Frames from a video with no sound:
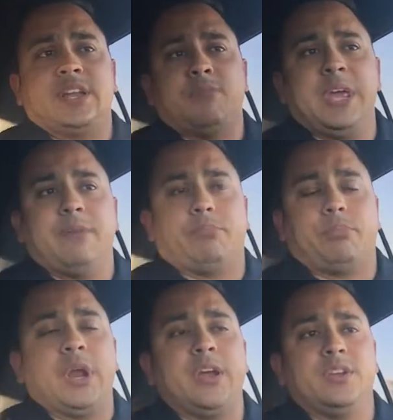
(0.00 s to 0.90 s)
on a map
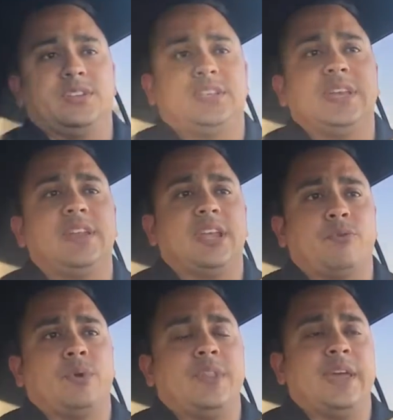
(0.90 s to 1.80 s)
prior to sending
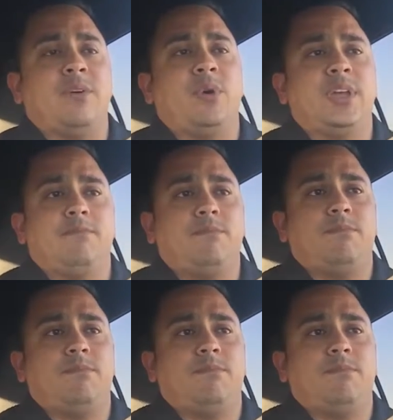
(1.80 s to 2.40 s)
everyone that way.